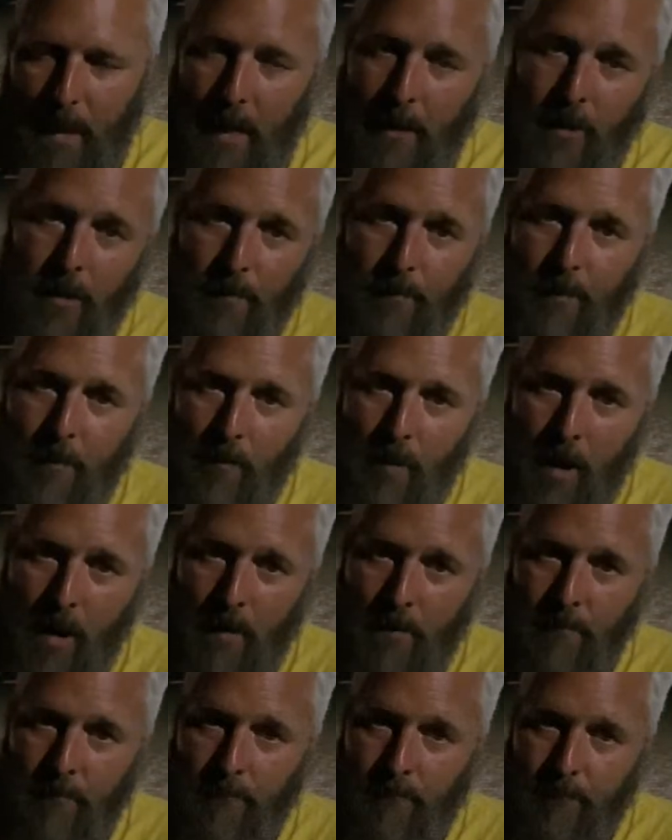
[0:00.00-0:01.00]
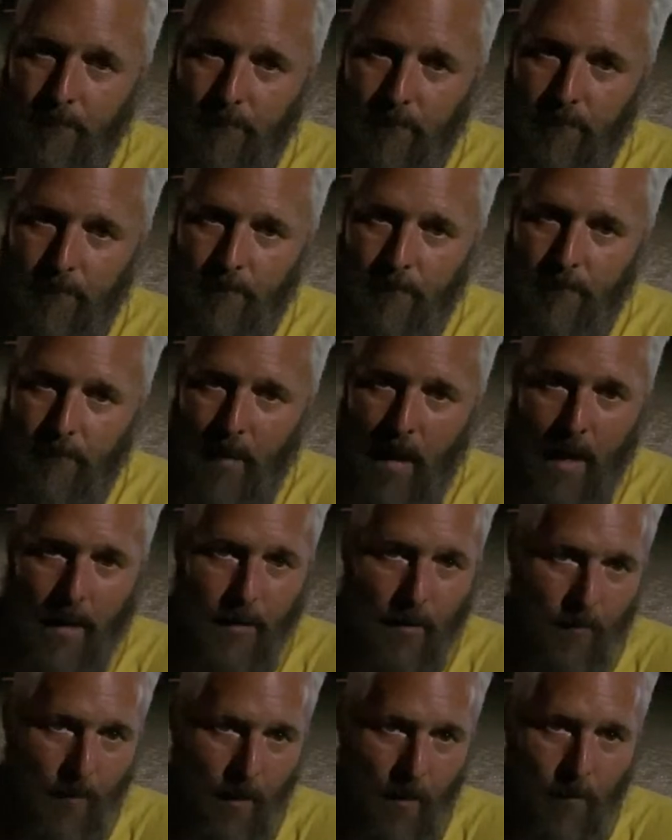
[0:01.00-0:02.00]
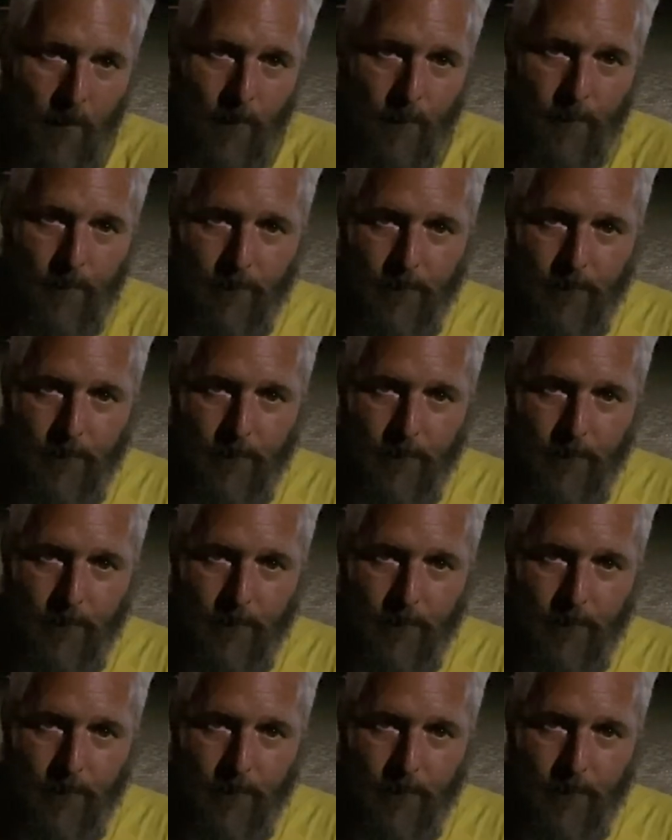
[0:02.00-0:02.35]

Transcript: could be wrong. I don't know.